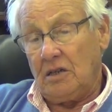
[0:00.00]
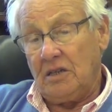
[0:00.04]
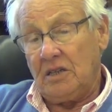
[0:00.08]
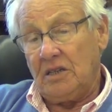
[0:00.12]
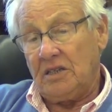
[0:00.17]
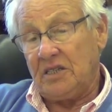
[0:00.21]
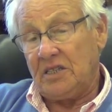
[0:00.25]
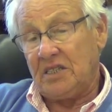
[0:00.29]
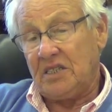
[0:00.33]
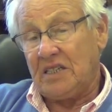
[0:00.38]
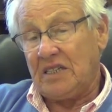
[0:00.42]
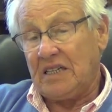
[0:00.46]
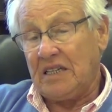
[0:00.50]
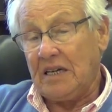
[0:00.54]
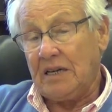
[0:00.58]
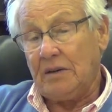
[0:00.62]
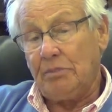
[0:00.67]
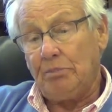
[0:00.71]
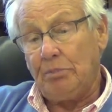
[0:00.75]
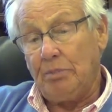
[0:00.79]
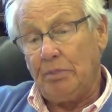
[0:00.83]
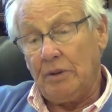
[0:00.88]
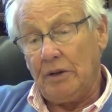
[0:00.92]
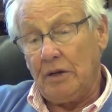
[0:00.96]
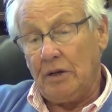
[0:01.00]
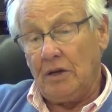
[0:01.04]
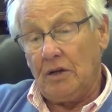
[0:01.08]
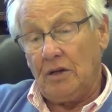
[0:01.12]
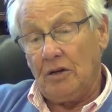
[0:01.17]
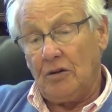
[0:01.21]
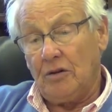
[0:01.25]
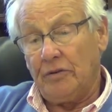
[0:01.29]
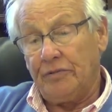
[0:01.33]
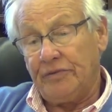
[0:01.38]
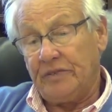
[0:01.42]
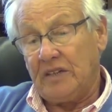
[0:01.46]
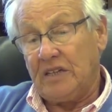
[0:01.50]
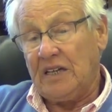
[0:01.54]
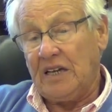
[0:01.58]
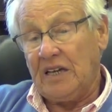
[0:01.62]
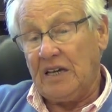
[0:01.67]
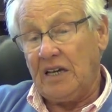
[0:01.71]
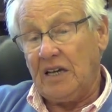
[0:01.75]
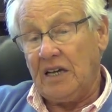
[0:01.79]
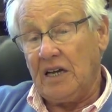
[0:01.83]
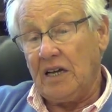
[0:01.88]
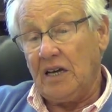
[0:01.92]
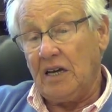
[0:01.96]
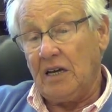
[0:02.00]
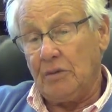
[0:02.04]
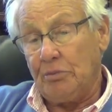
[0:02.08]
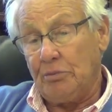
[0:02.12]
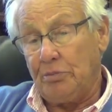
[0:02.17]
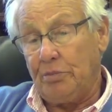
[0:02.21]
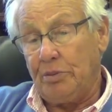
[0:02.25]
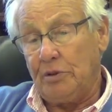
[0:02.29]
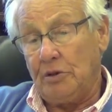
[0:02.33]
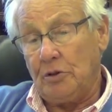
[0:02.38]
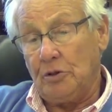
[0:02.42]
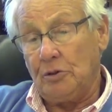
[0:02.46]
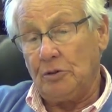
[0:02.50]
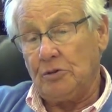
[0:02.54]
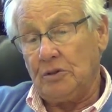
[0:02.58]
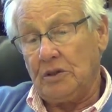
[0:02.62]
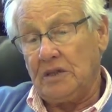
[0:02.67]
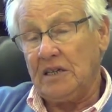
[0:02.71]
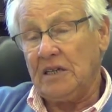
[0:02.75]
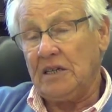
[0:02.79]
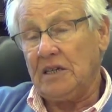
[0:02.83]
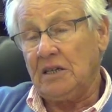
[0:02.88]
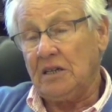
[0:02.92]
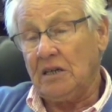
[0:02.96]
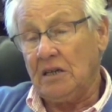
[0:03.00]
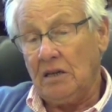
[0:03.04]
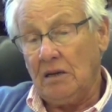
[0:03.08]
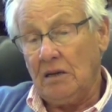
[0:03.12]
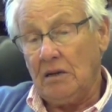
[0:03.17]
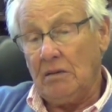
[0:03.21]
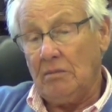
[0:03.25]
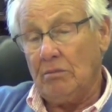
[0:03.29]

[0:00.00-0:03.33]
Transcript: step of taking a protein,